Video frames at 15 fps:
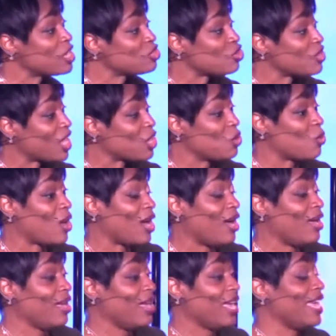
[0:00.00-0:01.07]
sure that you are
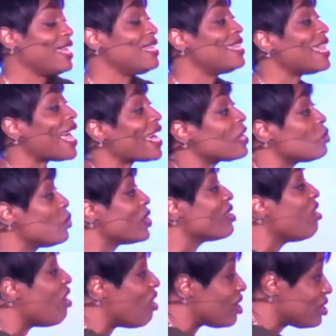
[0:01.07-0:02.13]
in line with
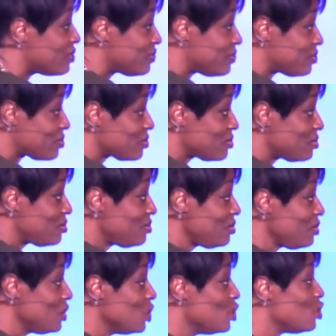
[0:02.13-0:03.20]
God.
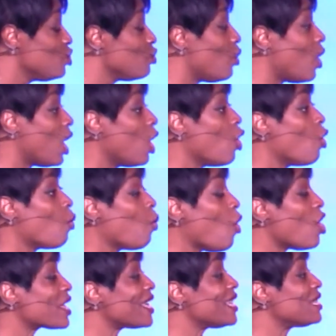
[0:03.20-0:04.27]
You are
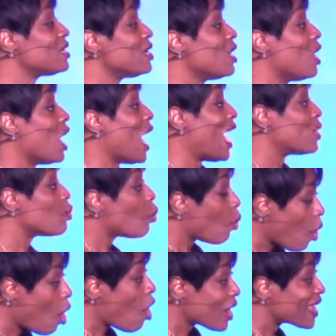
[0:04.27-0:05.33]
walking,
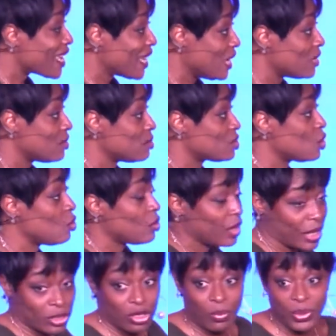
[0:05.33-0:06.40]
so
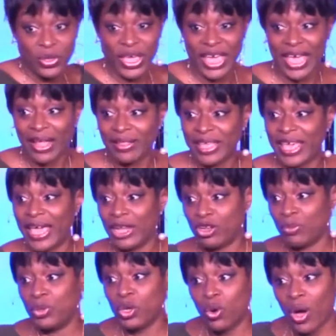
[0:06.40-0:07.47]
W-A-L-K and
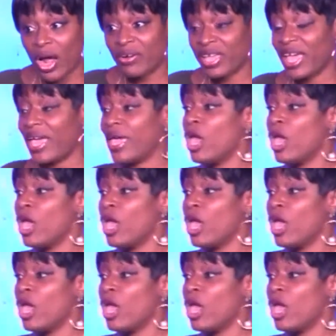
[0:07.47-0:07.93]
W-O-R-K,